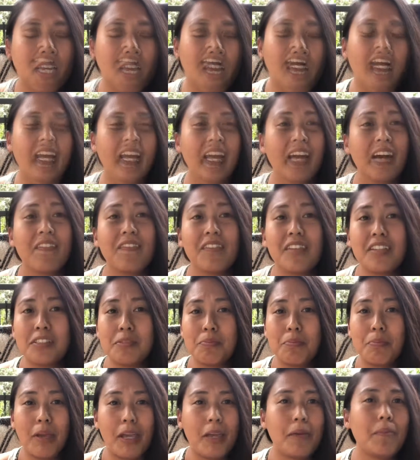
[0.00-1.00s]
I have this
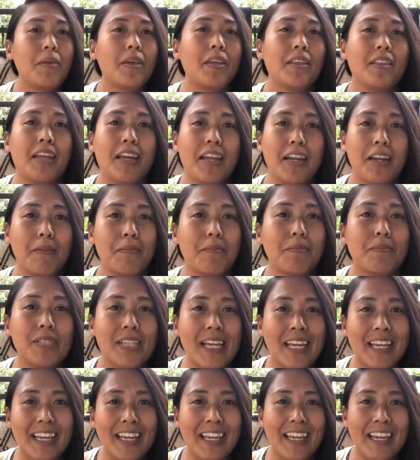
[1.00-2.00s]
baby that I'm
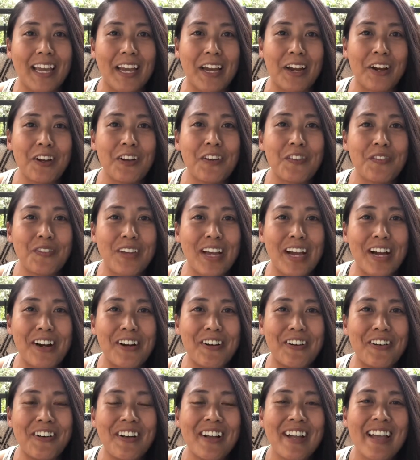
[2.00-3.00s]
taking care of
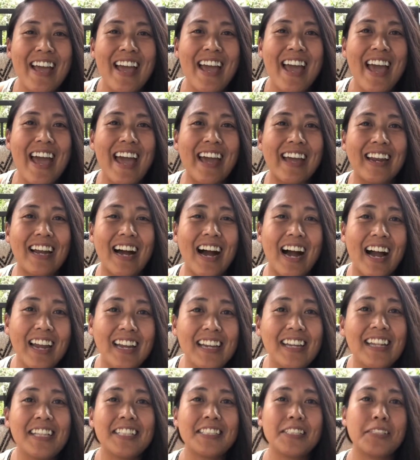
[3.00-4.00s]
now, and I
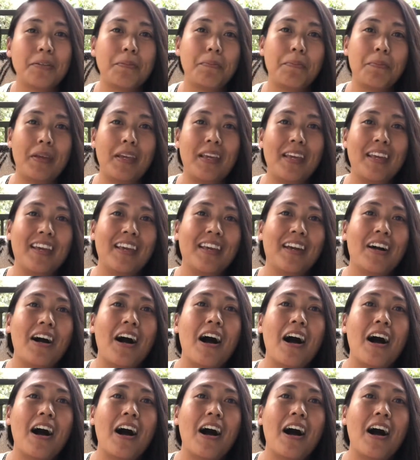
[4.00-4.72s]
need to be